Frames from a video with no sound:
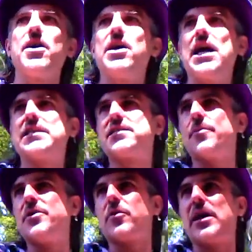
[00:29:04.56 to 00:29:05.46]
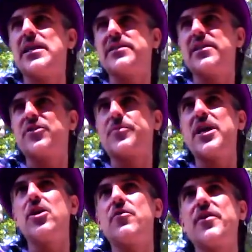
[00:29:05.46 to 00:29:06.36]
and some neurons in this
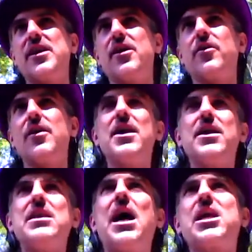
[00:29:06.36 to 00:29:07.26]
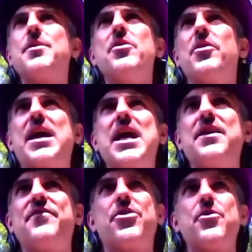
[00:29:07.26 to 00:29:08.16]
brain over here, not
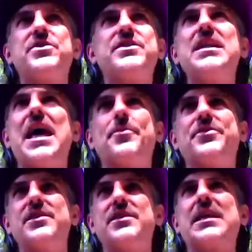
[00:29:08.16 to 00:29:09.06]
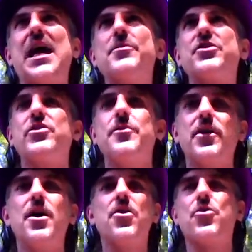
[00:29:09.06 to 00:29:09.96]
communicating through synapses and chemistry, but
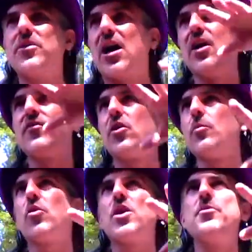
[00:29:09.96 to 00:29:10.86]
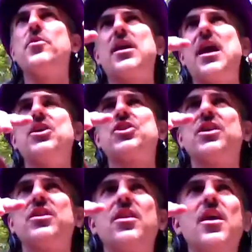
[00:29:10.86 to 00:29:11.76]
through nonverbal
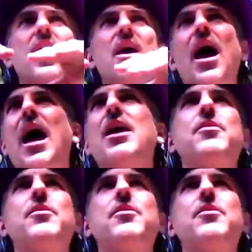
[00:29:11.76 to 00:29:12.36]
communication, and